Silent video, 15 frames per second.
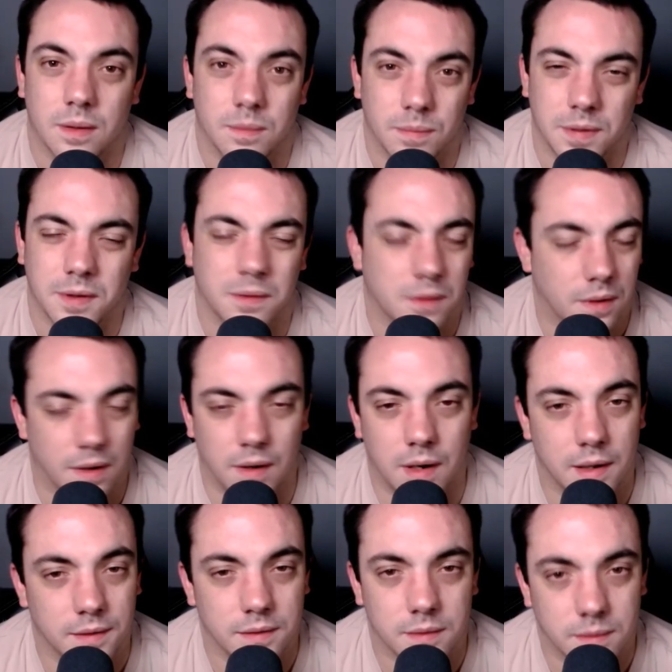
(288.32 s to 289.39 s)
but not the
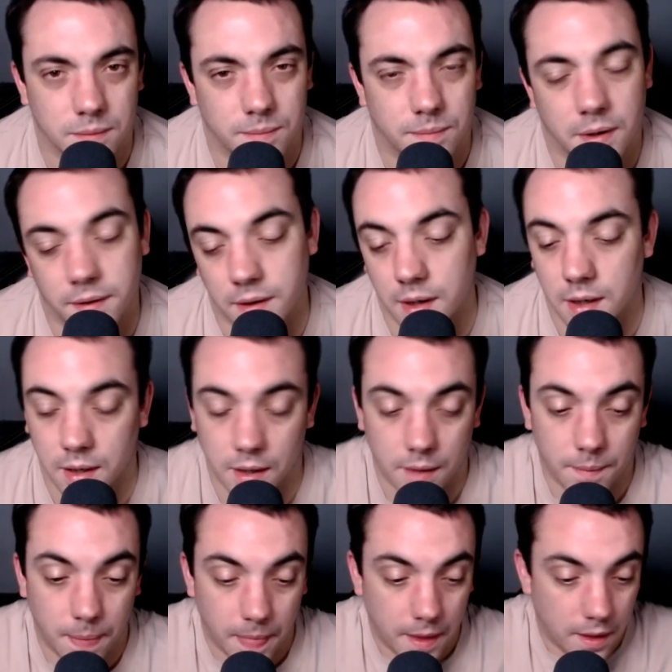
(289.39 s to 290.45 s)
Lions. But there you
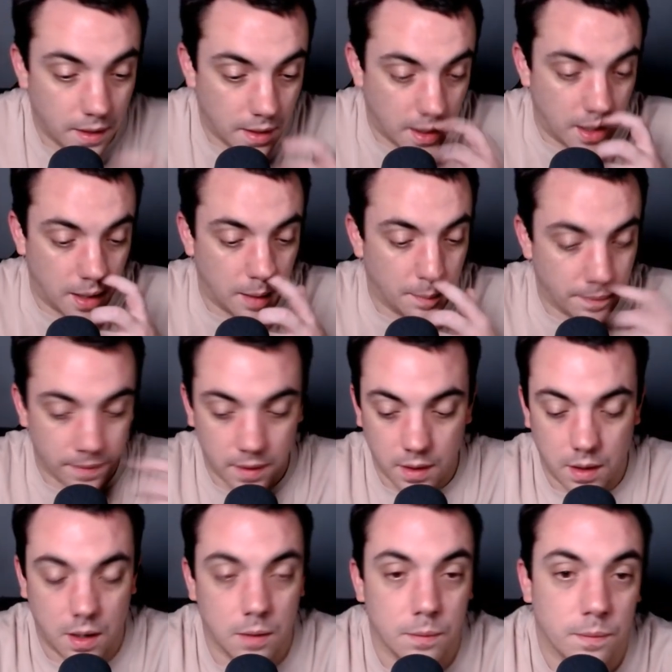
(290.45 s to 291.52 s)
go. Um,
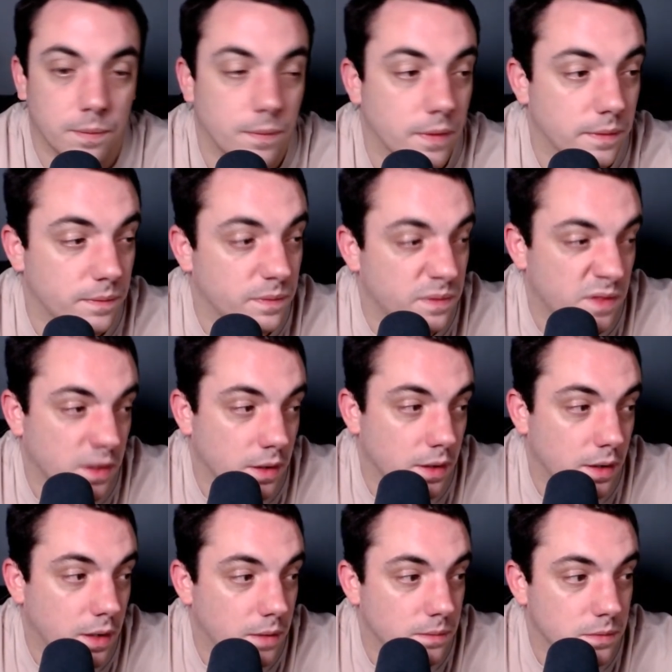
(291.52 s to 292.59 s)
hope, uh,
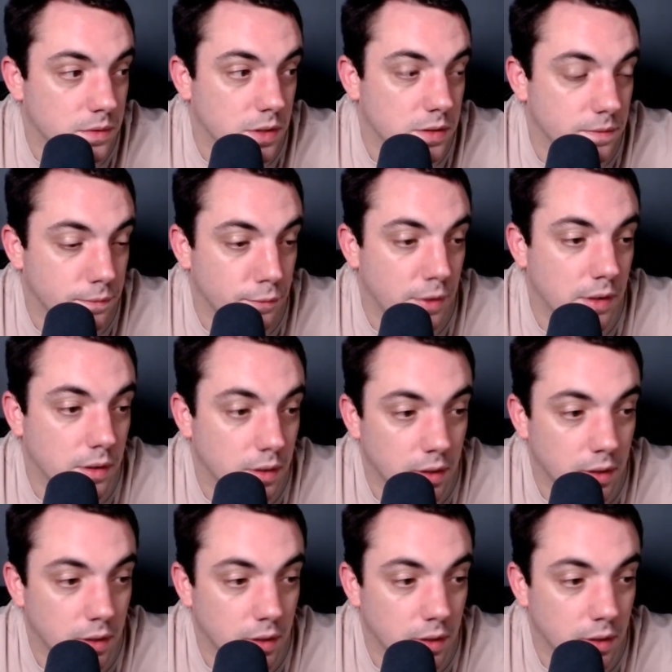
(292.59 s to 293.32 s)
hope Jason Ferrant.